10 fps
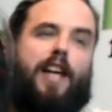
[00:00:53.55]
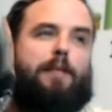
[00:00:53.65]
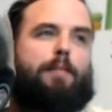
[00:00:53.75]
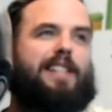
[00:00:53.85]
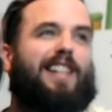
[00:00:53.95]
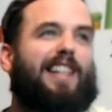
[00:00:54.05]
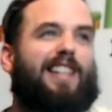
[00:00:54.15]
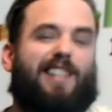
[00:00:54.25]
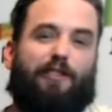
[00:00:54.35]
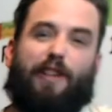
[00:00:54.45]
And that's basically
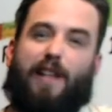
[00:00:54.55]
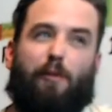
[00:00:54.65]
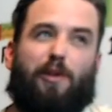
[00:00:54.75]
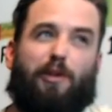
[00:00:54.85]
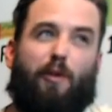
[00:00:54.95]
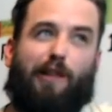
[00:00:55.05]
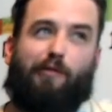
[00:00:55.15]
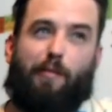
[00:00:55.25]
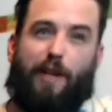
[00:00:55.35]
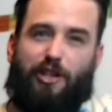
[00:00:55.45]
because I think that one's quite
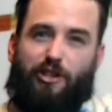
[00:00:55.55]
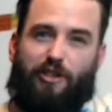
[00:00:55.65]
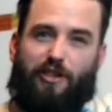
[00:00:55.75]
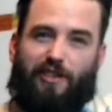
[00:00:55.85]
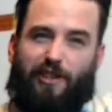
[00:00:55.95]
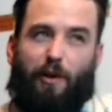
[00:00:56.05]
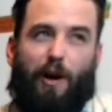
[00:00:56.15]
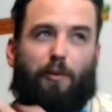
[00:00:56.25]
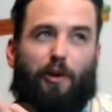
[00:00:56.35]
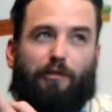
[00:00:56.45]
rubbish. So
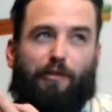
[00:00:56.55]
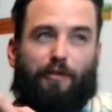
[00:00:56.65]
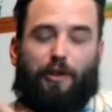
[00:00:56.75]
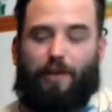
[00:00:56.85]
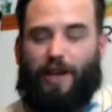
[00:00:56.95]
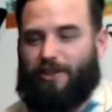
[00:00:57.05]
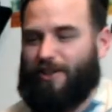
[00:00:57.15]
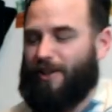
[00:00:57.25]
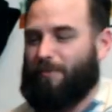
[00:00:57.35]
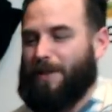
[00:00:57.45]
I want to review that just
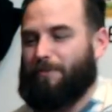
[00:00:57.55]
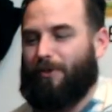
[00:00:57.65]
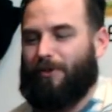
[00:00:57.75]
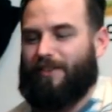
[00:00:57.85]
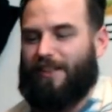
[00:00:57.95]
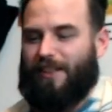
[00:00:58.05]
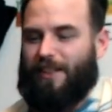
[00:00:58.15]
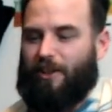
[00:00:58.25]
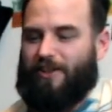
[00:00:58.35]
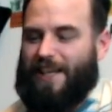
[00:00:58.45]
so people...
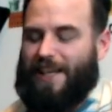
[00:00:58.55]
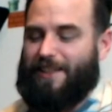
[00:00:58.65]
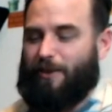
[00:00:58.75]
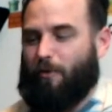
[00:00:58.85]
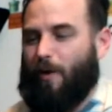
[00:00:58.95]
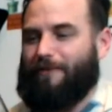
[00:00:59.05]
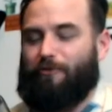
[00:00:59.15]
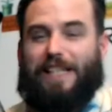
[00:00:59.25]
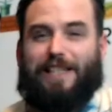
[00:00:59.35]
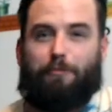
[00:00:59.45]
Because it is quite
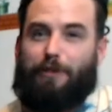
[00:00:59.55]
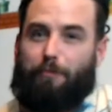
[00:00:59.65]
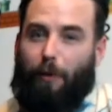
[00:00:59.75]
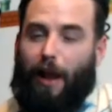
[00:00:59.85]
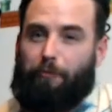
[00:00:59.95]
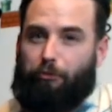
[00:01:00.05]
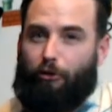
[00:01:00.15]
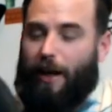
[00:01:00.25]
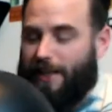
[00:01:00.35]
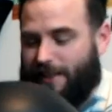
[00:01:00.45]
reasonably
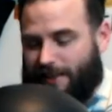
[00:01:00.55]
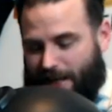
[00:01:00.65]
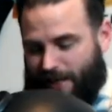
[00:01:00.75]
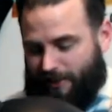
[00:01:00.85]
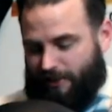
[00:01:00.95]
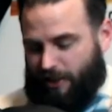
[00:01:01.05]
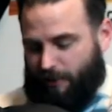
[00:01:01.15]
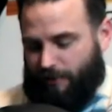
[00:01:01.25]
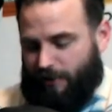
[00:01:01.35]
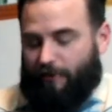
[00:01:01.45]
priced and, you
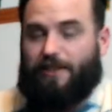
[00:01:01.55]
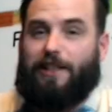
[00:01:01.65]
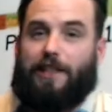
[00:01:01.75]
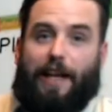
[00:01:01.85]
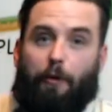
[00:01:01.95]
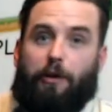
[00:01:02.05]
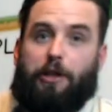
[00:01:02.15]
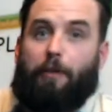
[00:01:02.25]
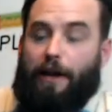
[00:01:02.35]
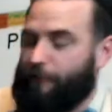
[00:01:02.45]
know, obviously you get what
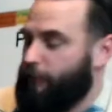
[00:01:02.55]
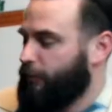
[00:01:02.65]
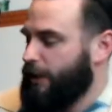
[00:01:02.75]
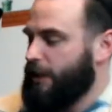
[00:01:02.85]
you pay for.